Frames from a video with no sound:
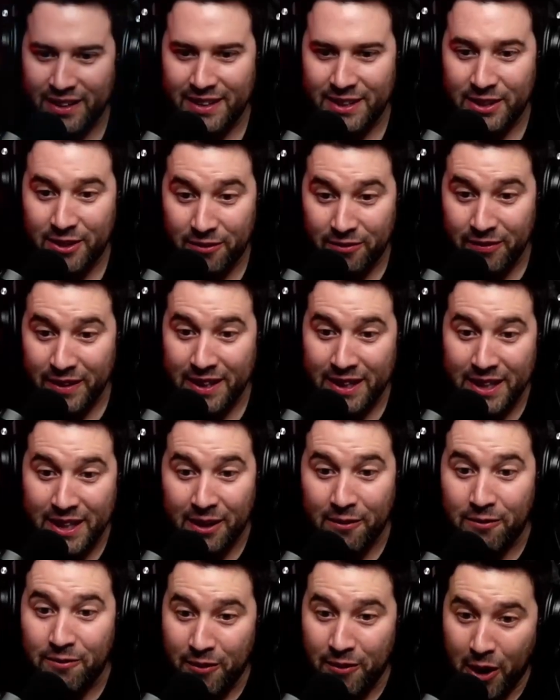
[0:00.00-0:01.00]
your feeling
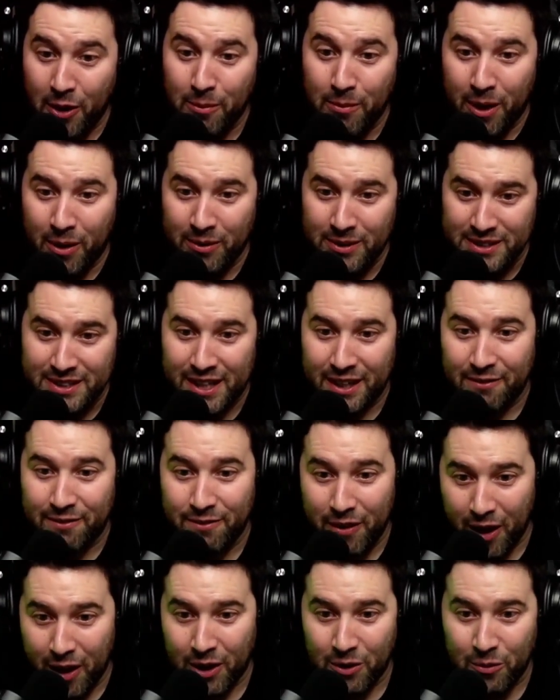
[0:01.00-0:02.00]
of FOMO is going to
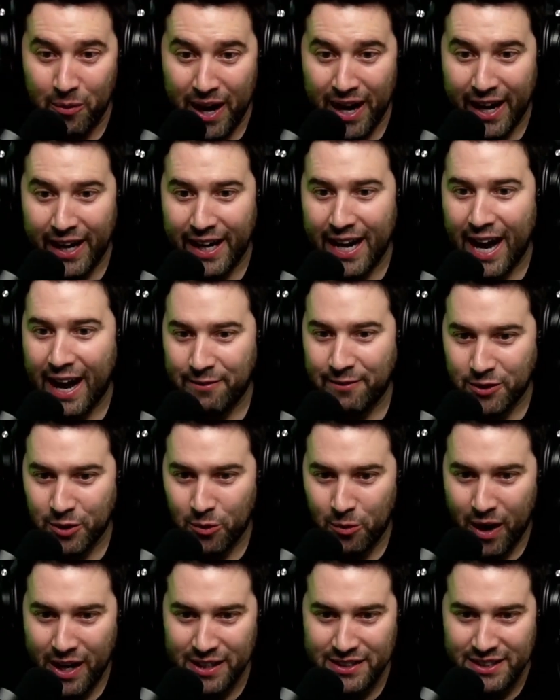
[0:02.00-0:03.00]
fall away after
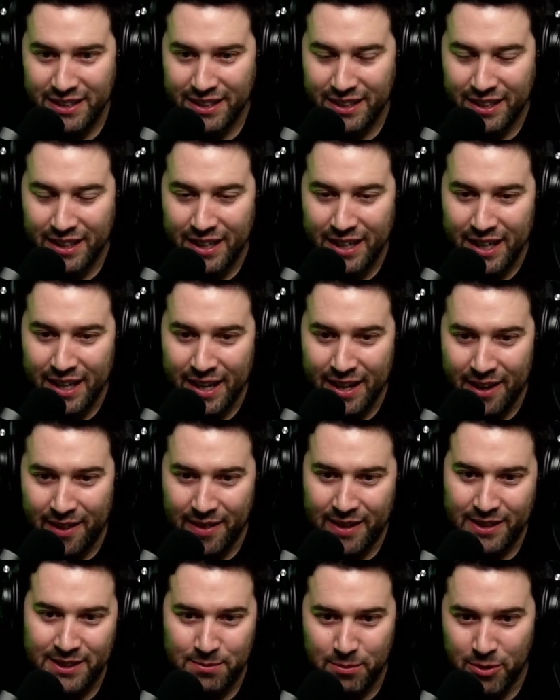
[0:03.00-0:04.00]
watching
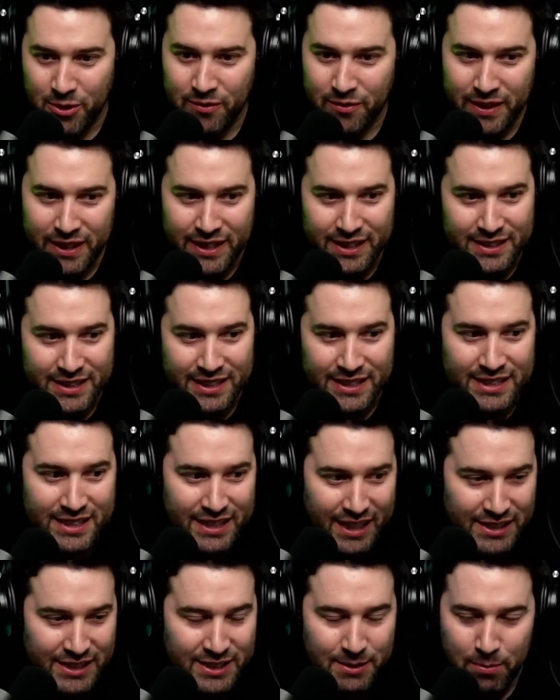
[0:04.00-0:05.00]
this movie, because it's
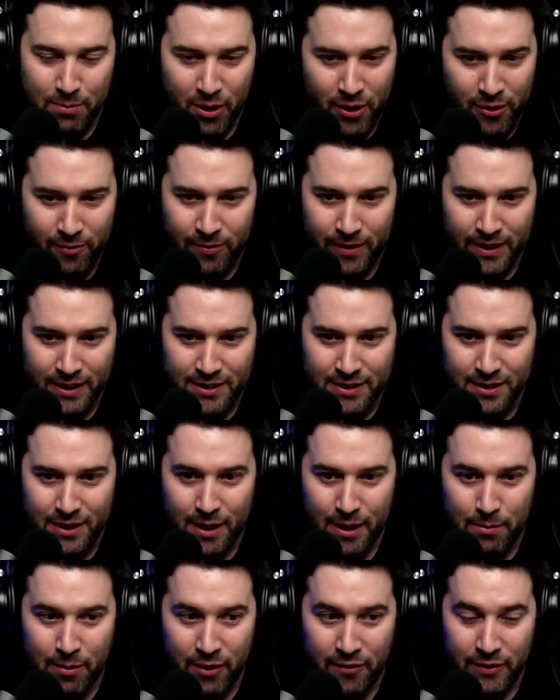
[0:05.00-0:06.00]
such a perfect
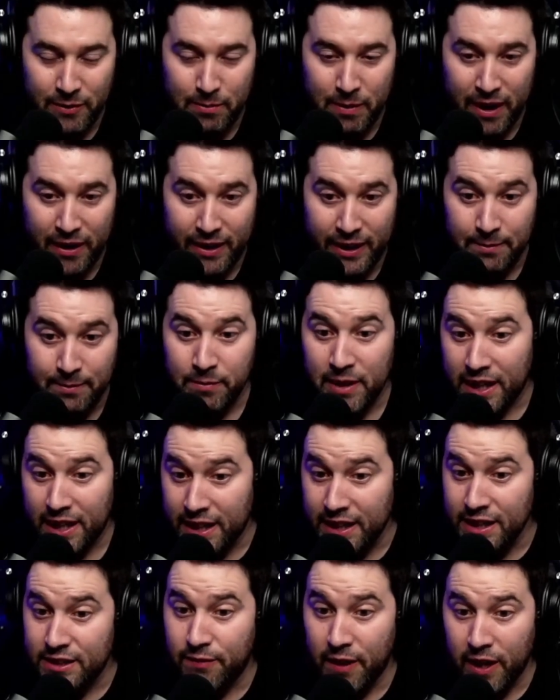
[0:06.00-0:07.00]
parody. It
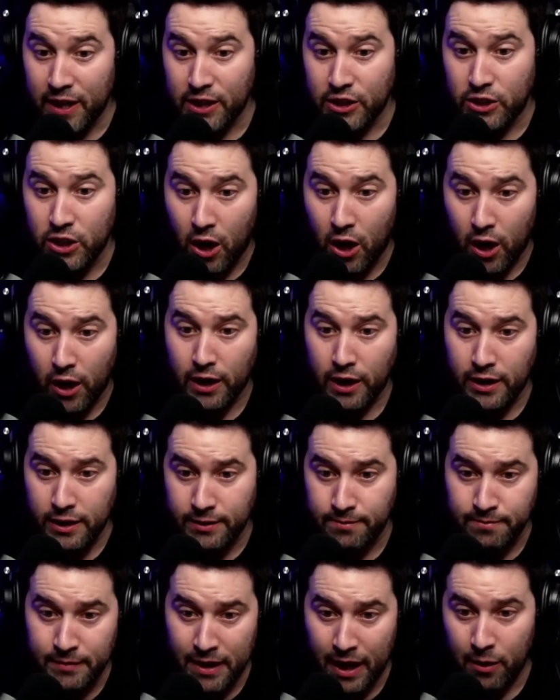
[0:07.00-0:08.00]
is very dark.
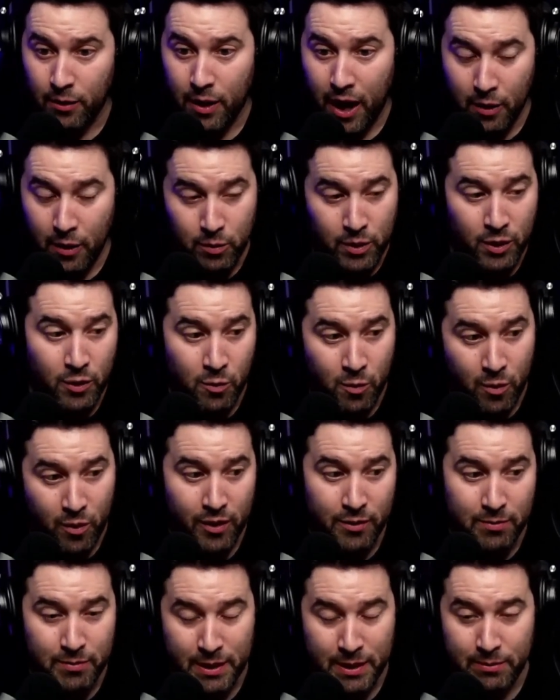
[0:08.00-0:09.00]
I will
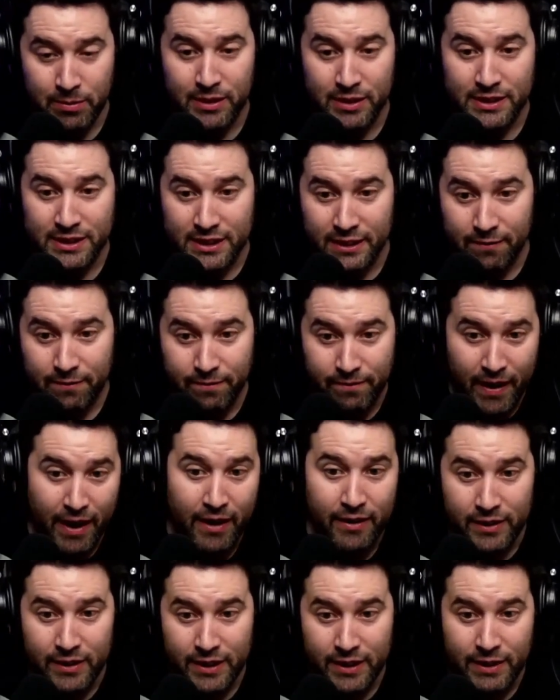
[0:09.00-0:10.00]
warn people. It's a
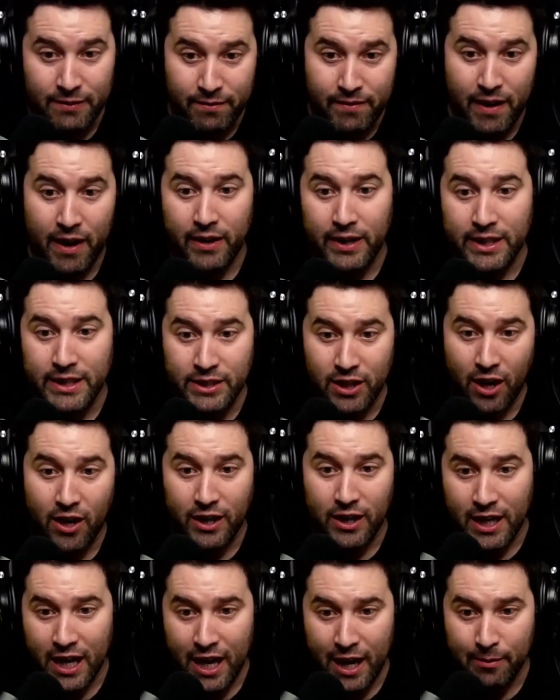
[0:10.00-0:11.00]
very, very
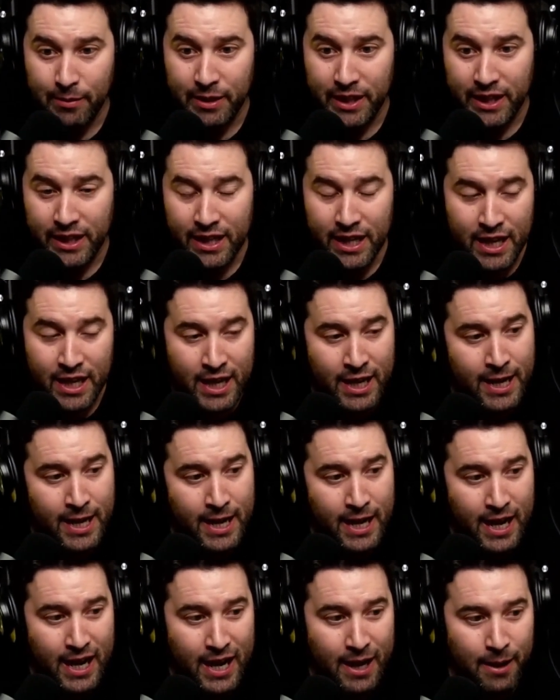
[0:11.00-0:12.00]
dark comedy.
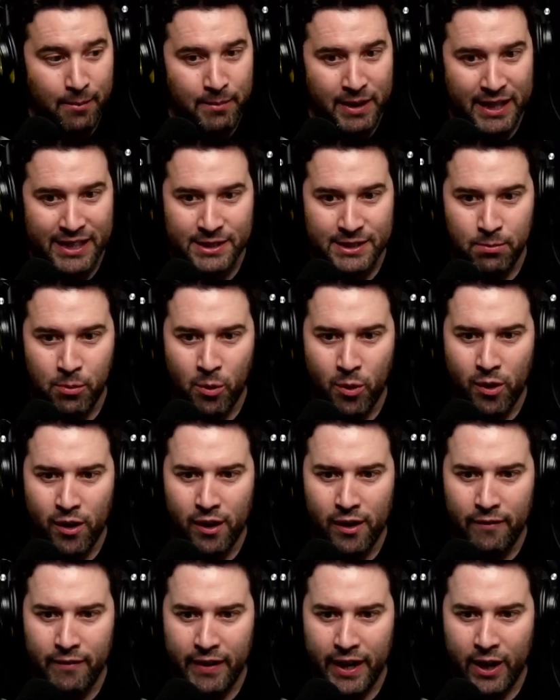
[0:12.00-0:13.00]
It's more
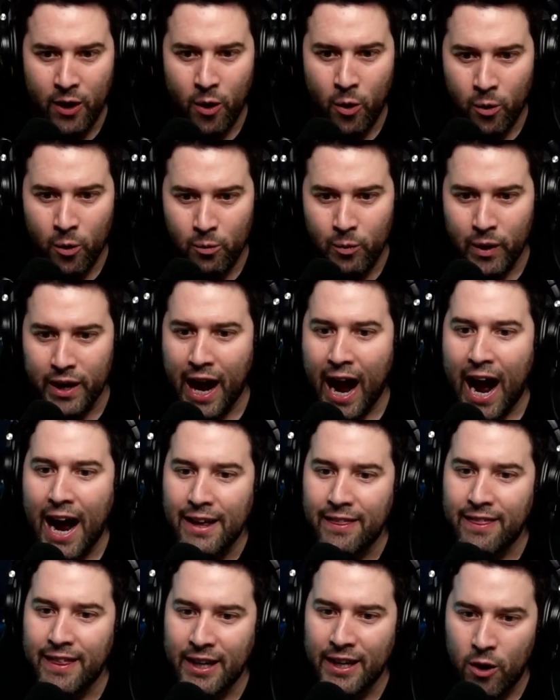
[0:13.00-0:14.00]
of what I
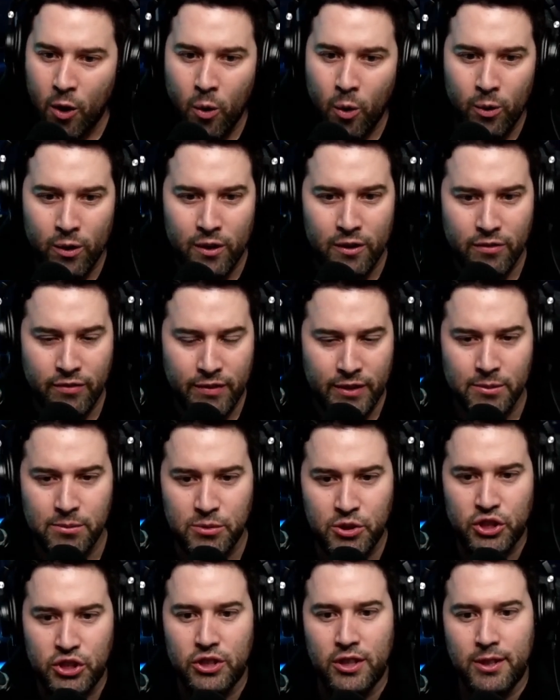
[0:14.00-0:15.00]
think horror
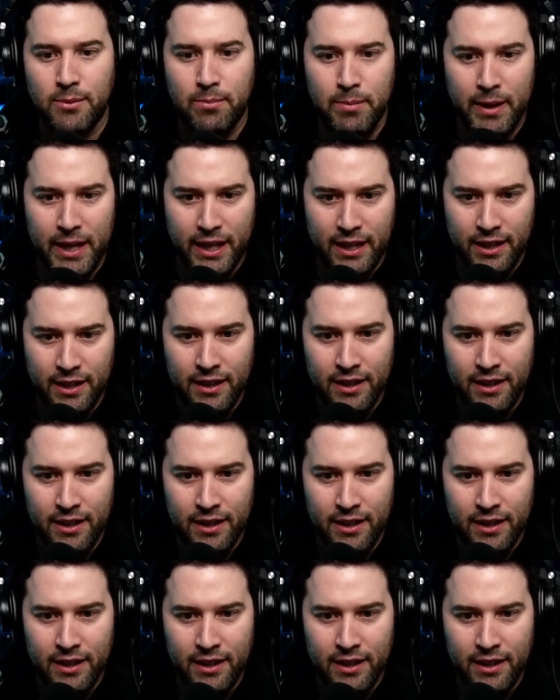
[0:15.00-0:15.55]
films should be